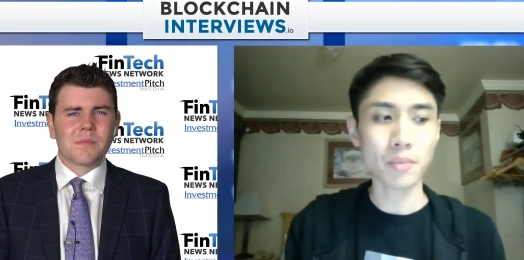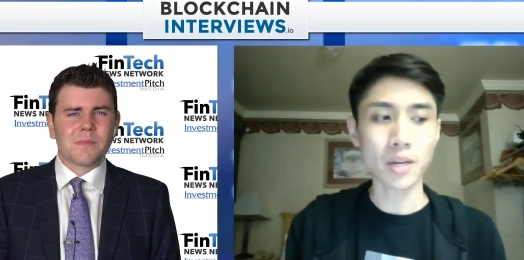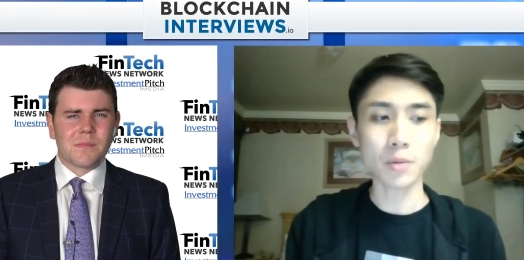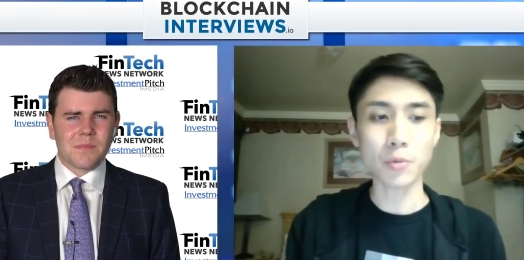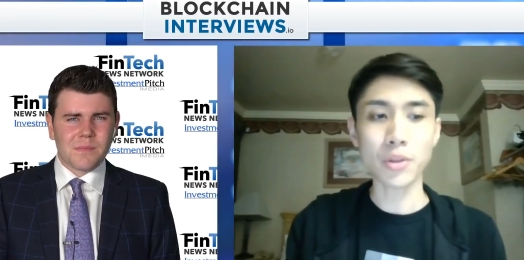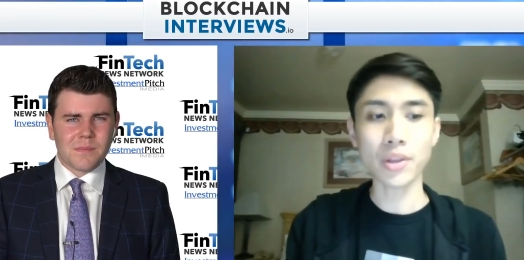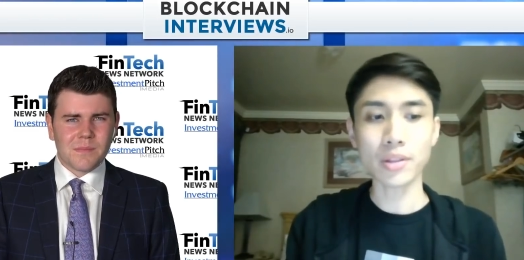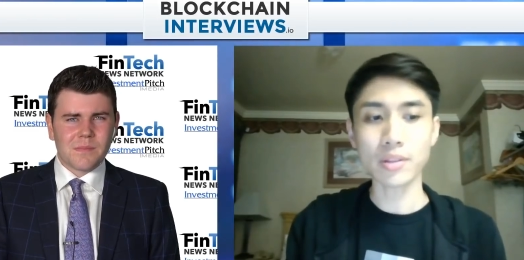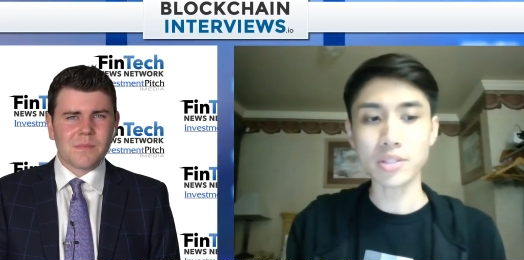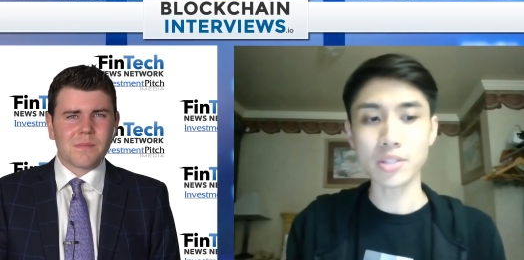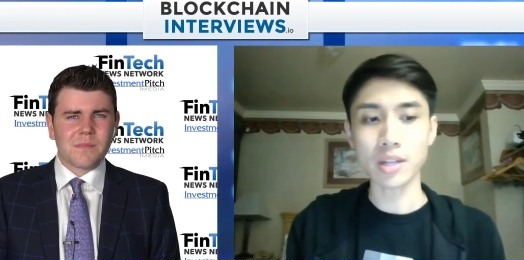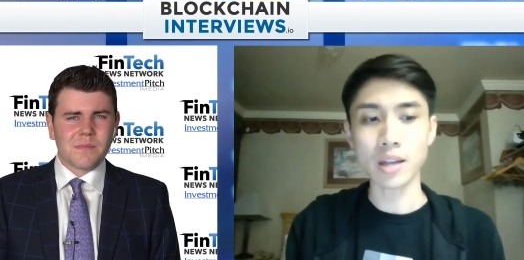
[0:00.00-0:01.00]
Speaker 1: but we
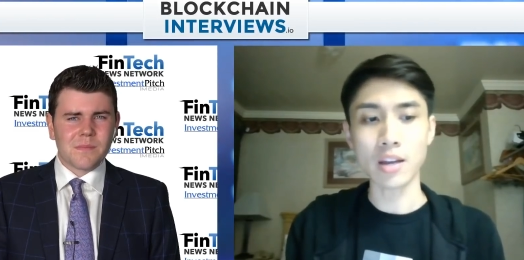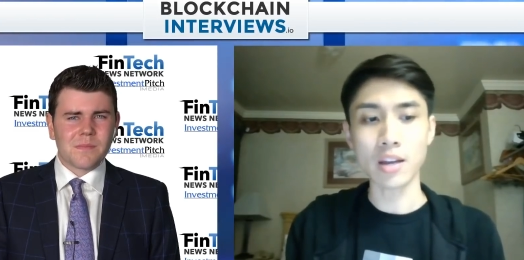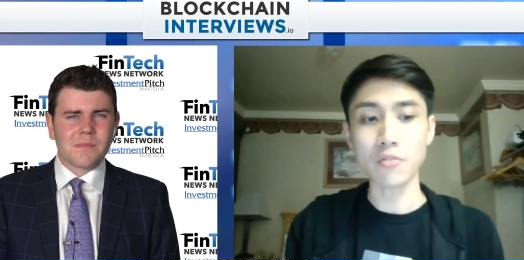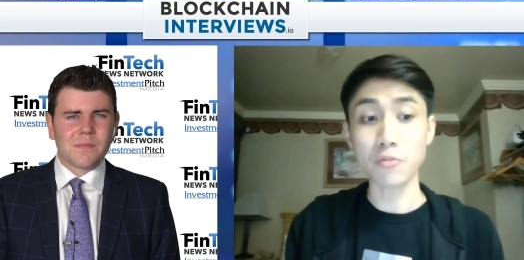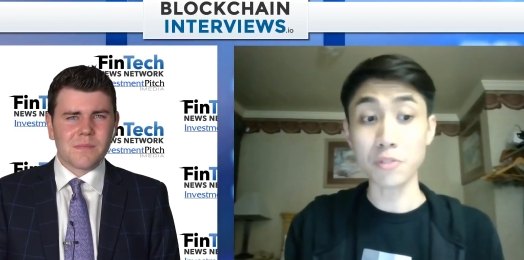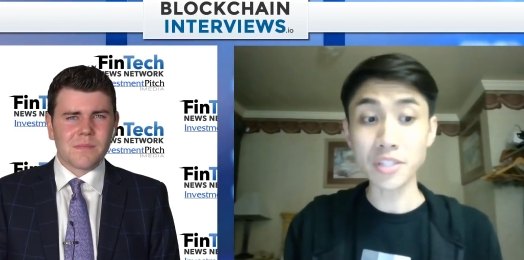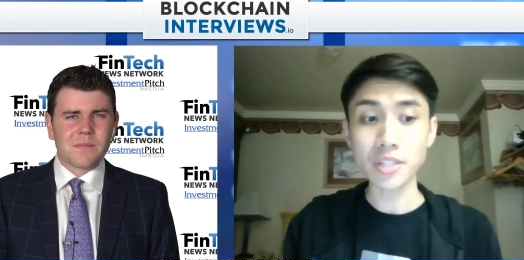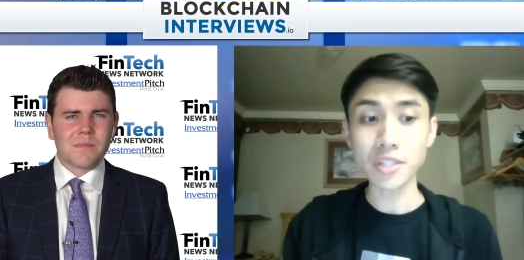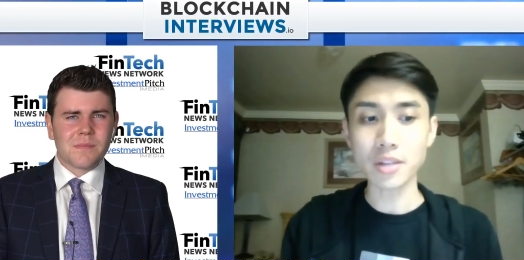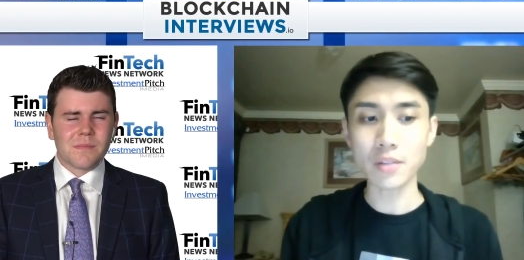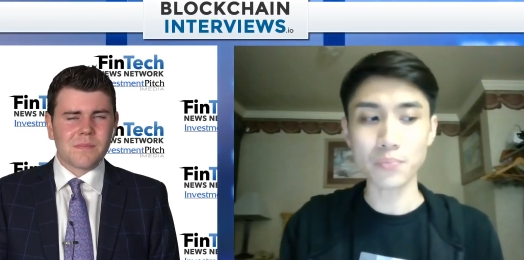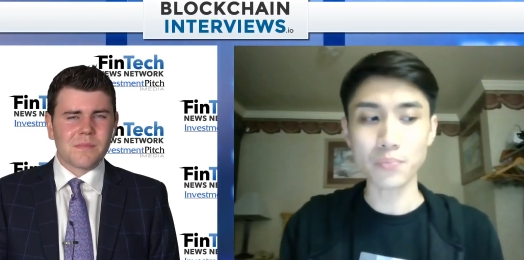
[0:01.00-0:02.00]
think there's a lot of risk
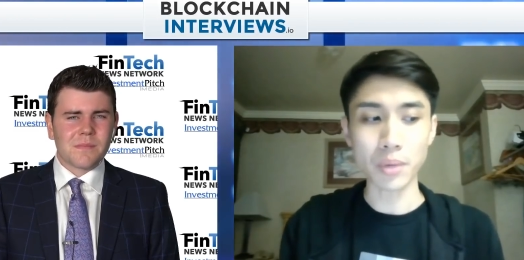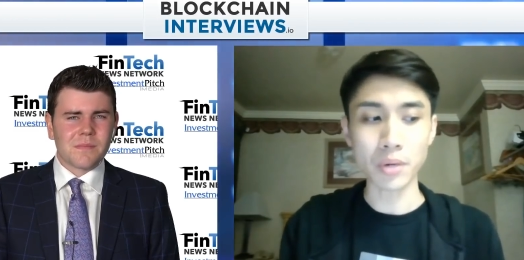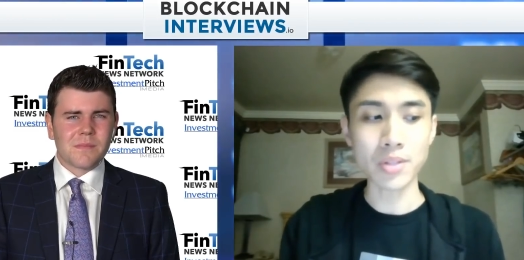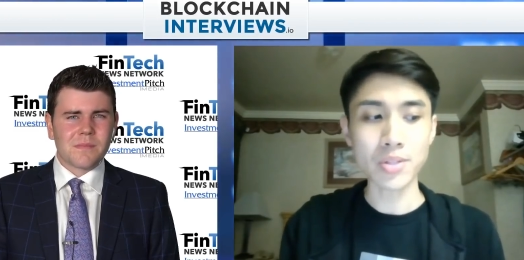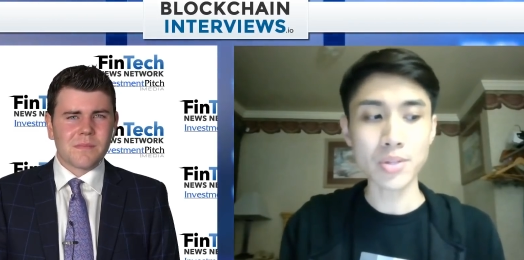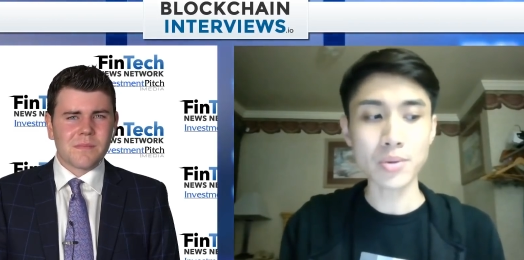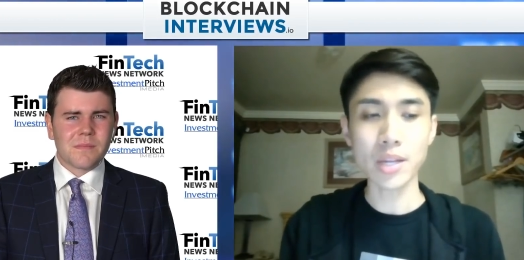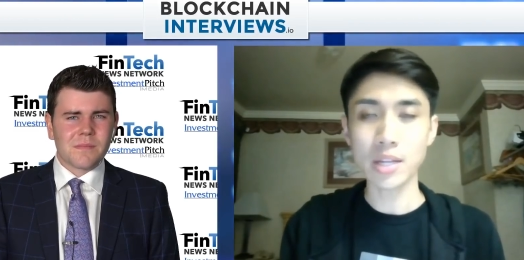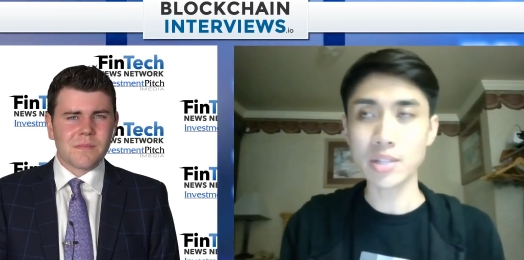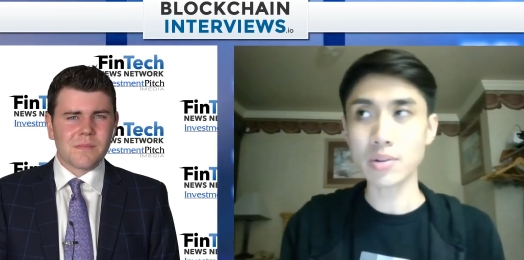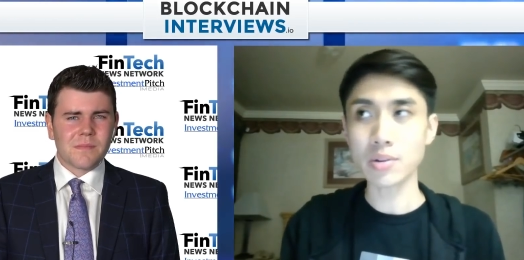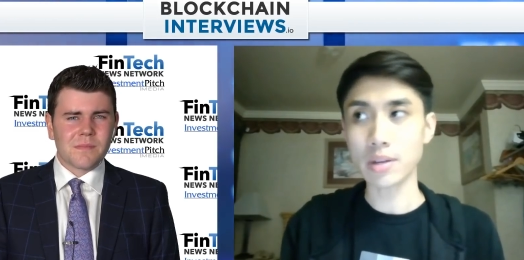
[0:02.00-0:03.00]
built into it, and
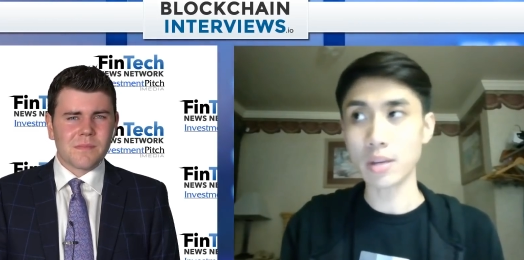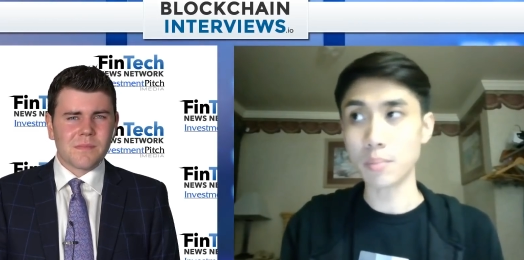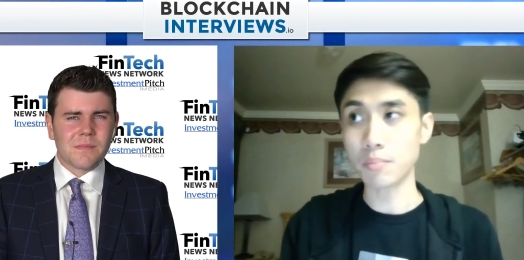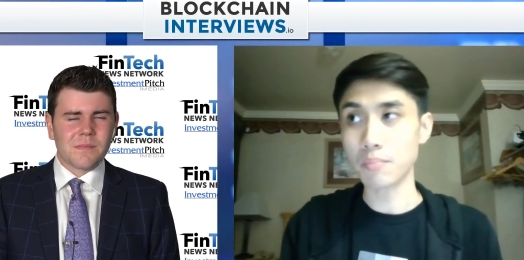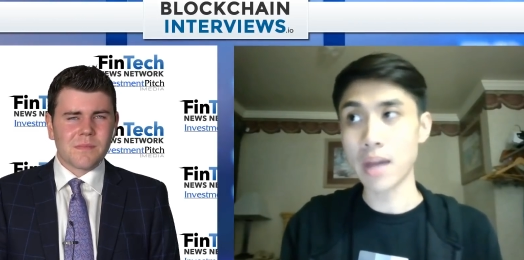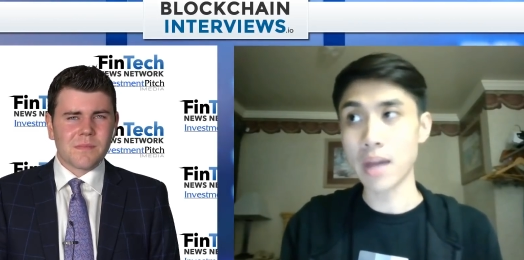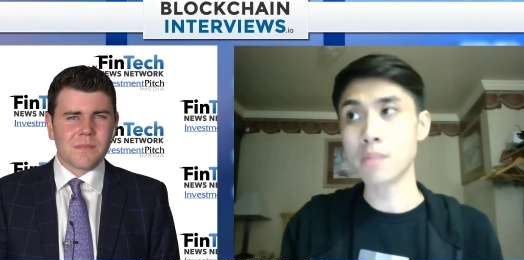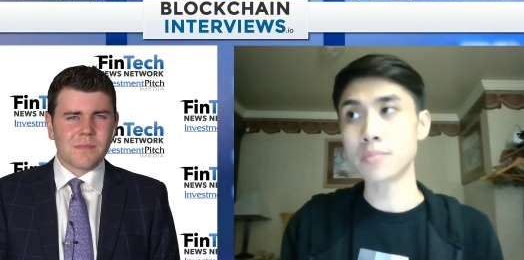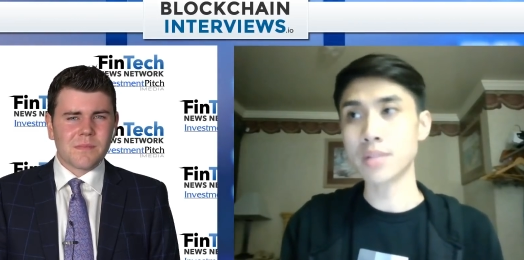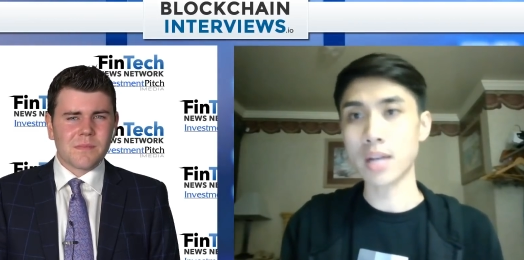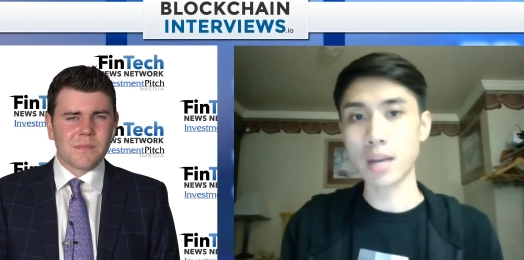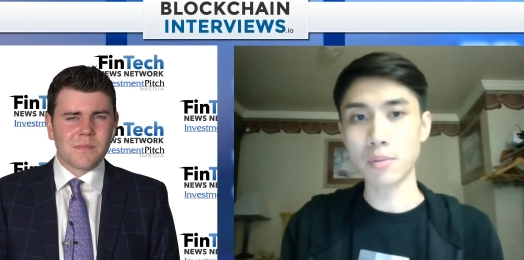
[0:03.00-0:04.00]
it's only a matter of
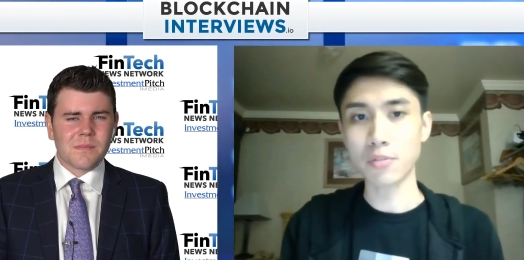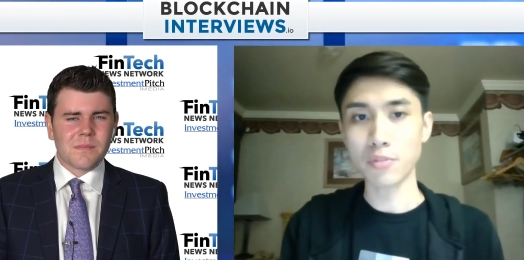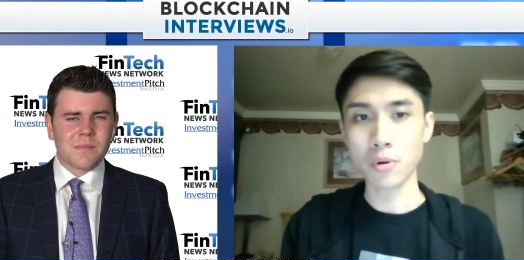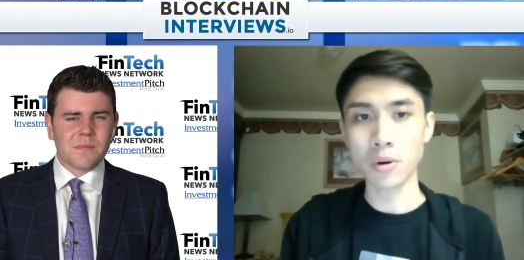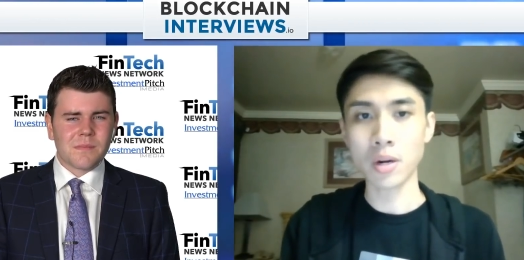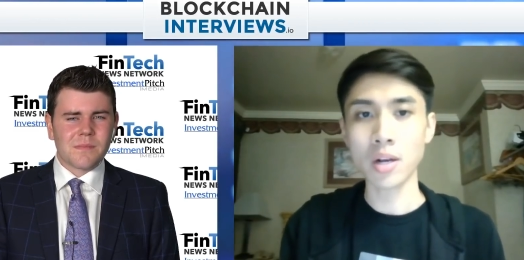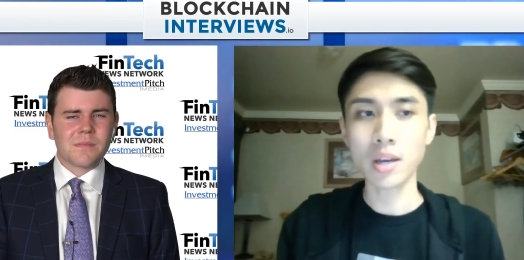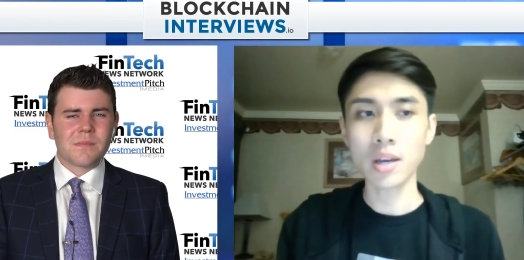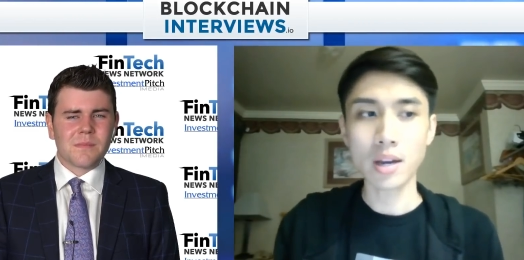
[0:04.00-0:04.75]
time before